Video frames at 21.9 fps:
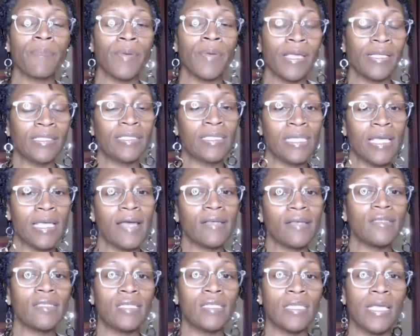
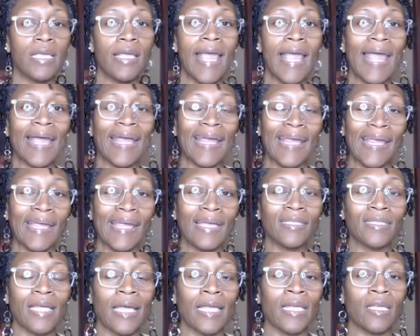PTSD
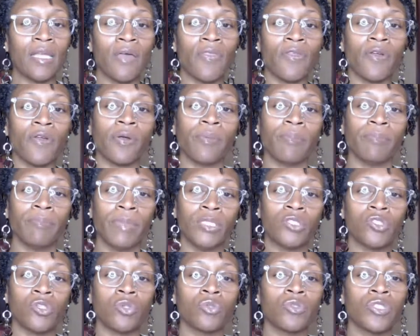and another
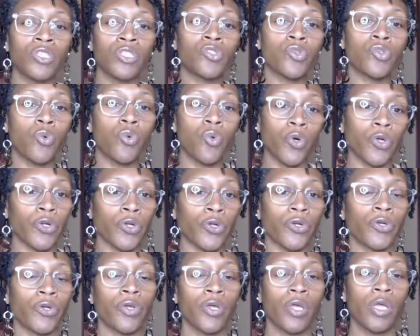mental
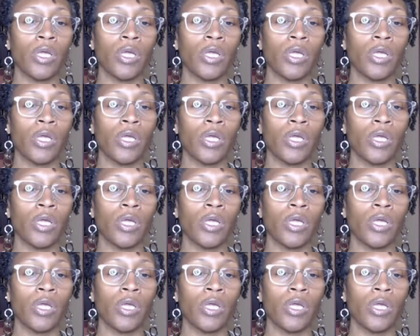disorder.